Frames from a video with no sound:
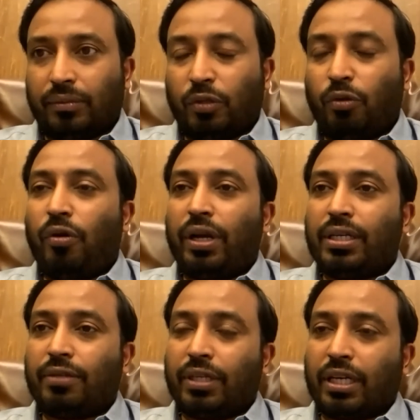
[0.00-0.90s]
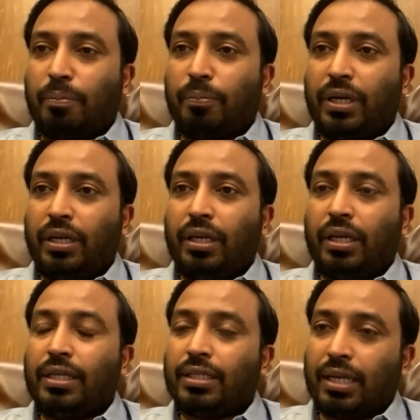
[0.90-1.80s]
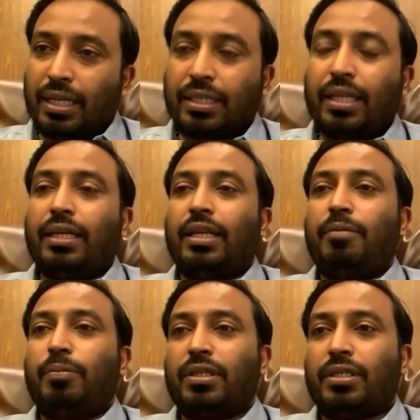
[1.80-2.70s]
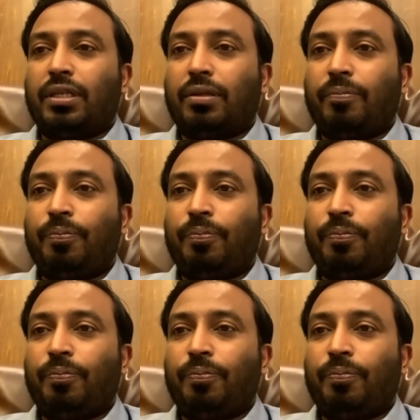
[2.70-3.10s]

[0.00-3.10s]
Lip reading: The overheads of the company is less than 10%.